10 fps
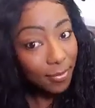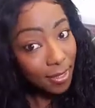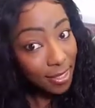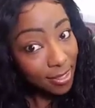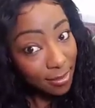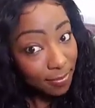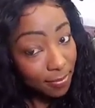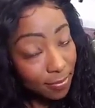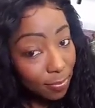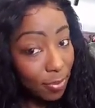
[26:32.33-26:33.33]
this
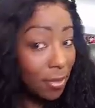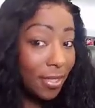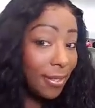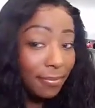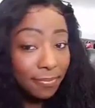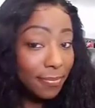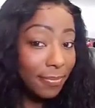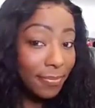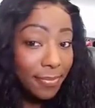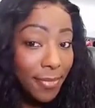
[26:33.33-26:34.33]
beauty
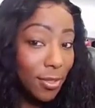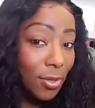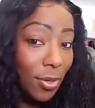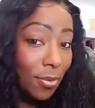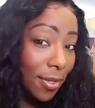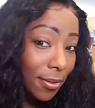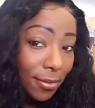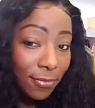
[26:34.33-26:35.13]
tutorial